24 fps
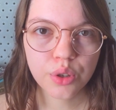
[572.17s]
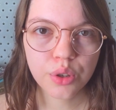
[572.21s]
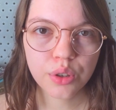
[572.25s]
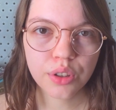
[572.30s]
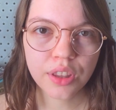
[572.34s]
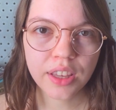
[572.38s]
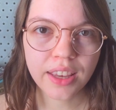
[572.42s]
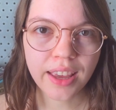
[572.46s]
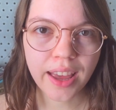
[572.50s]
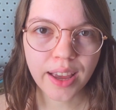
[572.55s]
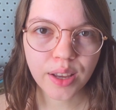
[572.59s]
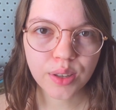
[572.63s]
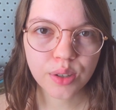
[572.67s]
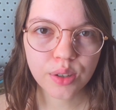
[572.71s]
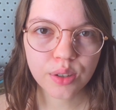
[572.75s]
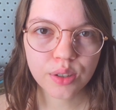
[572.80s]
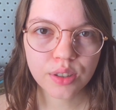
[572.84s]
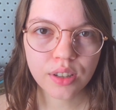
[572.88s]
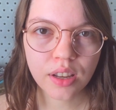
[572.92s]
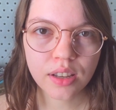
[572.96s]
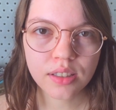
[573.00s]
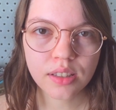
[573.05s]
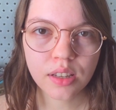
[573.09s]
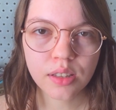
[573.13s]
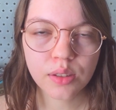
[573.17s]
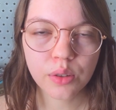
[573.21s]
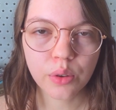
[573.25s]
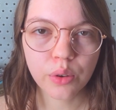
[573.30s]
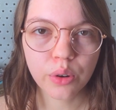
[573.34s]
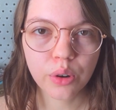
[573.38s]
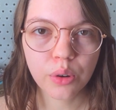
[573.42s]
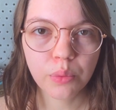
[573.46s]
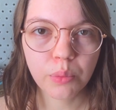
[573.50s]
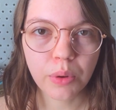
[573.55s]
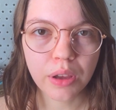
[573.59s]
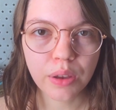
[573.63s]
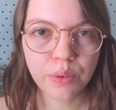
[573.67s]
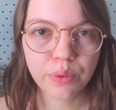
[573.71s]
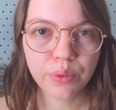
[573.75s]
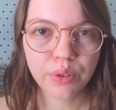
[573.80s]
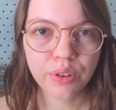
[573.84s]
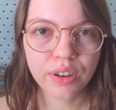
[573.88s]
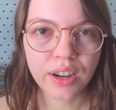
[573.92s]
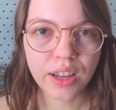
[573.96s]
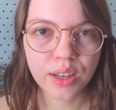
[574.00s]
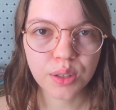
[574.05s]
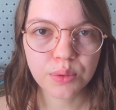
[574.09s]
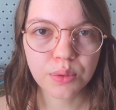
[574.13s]
Do the exercises or wait
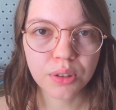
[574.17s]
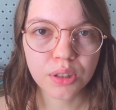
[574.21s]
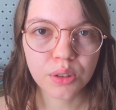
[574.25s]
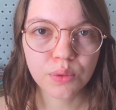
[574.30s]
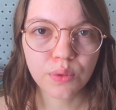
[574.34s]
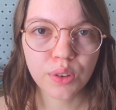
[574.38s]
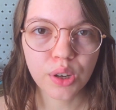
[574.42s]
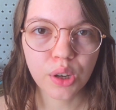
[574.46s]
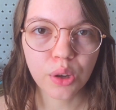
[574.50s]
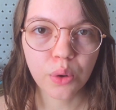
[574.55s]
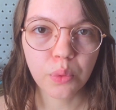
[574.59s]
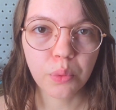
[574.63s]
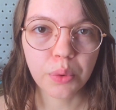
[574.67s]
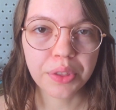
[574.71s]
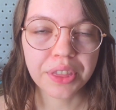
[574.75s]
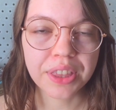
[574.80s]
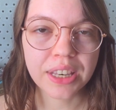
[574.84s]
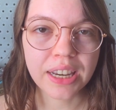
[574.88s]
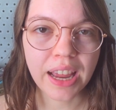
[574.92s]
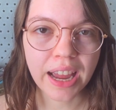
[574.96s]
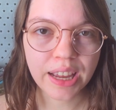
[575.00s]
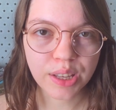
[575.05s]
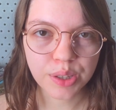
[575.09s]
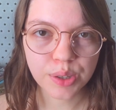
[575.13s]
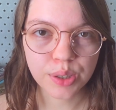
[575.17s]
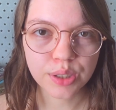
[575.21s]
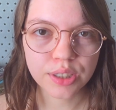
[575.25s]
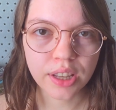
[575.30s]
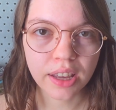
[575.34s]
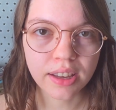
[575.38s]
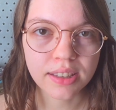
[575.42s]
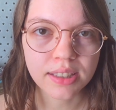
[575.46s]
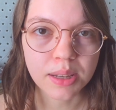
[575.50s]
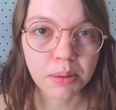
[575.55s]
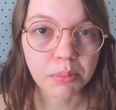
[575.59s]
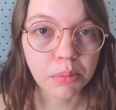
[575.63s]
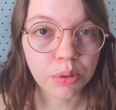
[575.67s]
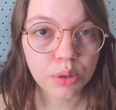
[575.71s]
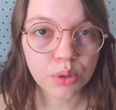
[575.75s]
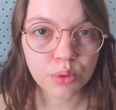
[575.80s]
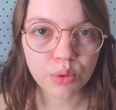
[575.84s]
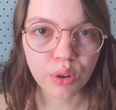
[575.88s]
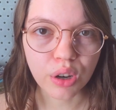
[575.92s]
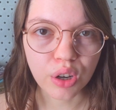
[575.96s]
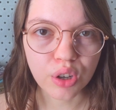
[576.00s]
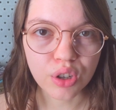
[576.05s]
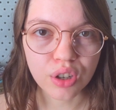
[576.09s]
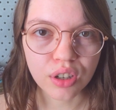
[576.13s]
for next week's video with the exercise
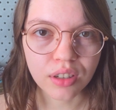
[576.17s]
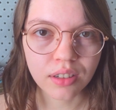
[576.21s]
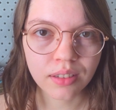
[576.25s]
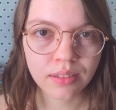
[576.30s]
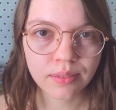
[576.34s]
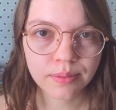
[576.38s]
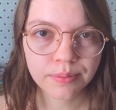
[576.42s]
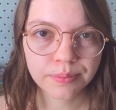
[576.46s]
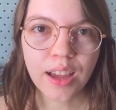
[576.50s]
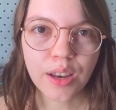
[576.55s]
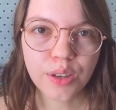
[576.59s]
demonstration.